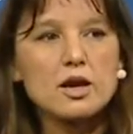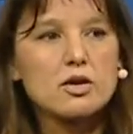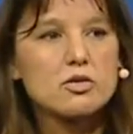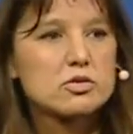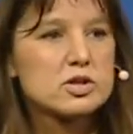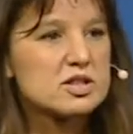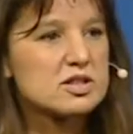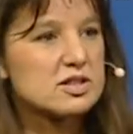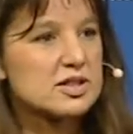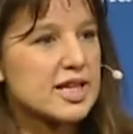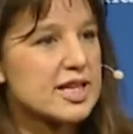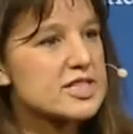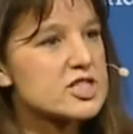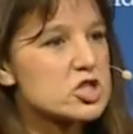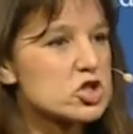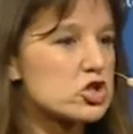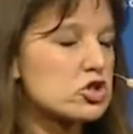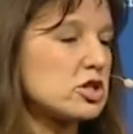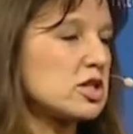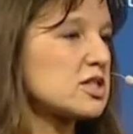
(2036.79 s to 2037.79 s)
with less
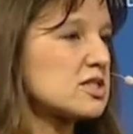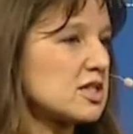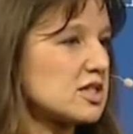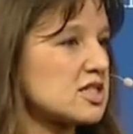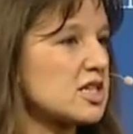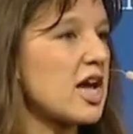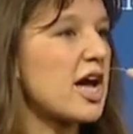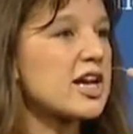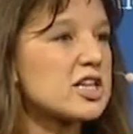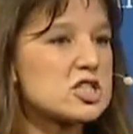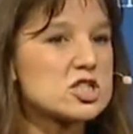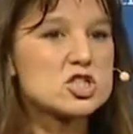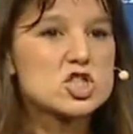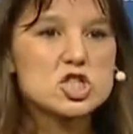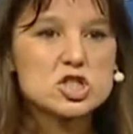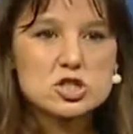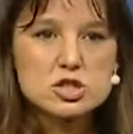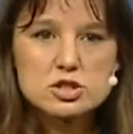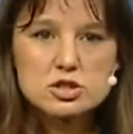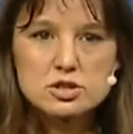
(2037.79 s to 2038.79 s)
strings attached
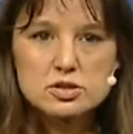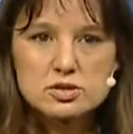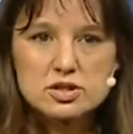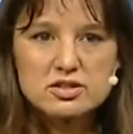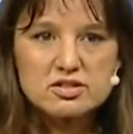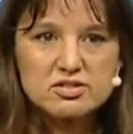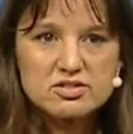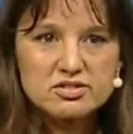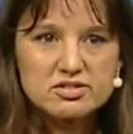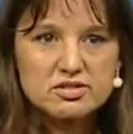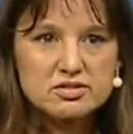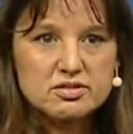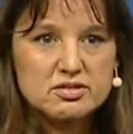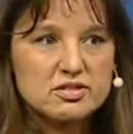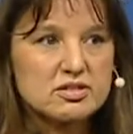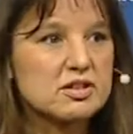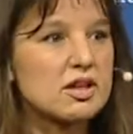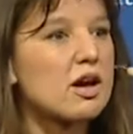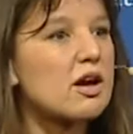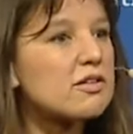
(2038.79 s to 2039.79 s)
just to this
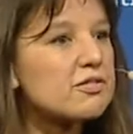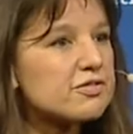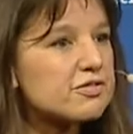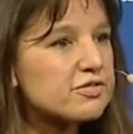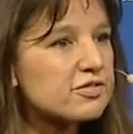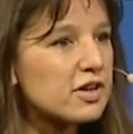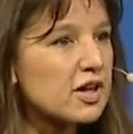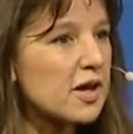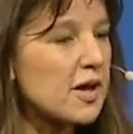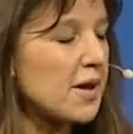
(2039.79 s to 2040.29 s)
stuff.